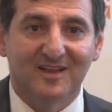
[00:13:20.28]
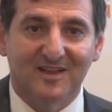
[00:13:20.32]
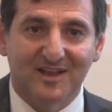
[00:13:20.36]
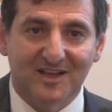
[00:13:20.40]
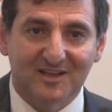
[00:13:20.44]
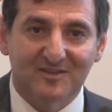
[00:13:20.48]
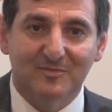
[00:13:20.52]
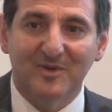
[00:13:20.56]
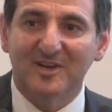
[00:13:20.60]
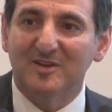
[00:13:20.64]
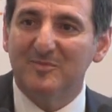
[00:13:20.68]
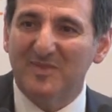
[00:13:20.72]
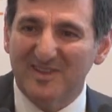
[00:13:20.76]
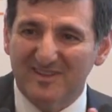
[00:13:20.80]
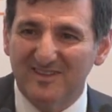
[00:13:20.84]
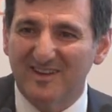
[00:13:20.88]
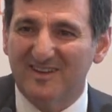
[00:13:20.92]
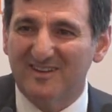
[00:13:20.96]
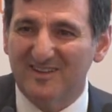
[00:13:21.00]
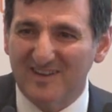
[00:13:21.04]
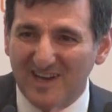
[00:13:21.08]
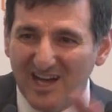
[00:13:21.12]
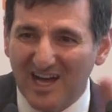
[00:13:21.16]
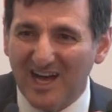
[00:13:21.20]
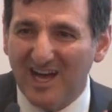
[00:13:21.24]
It's meant to be
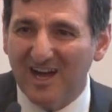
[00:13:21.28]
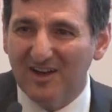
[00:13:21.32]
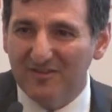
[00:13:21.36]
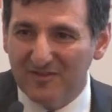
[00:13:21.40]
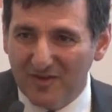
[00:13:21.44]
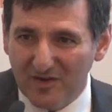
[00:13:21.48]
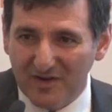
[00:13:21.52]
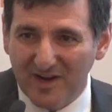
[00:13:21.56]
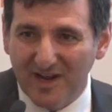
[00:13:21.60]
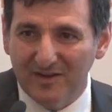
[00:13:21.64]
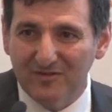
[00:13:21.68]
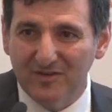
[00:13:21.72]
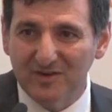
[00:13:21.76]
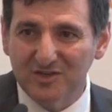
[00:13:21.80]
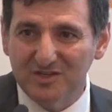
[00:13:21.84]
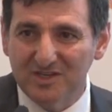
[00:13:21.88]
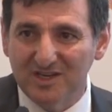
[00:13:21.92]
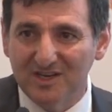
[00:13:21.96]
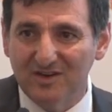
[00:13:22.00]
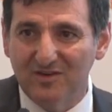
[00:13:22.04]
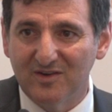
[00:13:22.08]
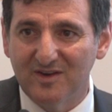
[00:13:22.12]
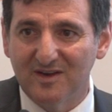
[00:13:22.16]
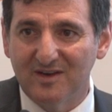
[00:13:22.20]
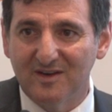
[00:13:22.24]
6.5 on average
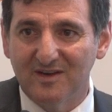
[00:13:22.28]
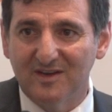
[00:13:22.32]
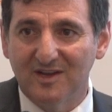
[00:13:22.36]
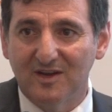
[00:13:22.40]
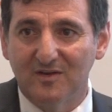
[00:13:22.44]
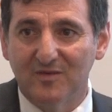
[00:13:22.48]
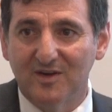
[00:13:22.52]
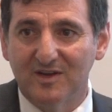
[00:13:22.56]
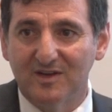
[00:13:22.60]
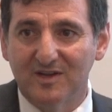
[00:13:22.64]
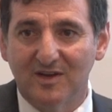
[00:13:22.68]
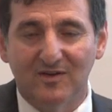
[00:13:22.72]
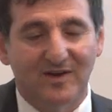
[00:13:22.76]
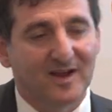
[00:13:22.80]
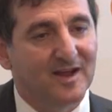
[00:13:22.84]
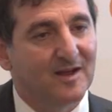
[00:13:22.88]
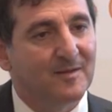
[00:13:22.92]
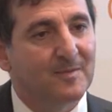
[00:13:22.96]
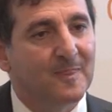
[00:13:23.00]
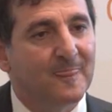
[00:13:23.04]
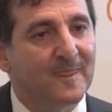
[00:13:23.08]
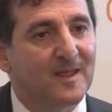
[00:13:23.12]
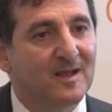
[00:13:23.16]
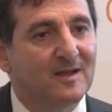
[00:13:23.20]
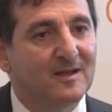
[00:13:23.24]
year in, year out.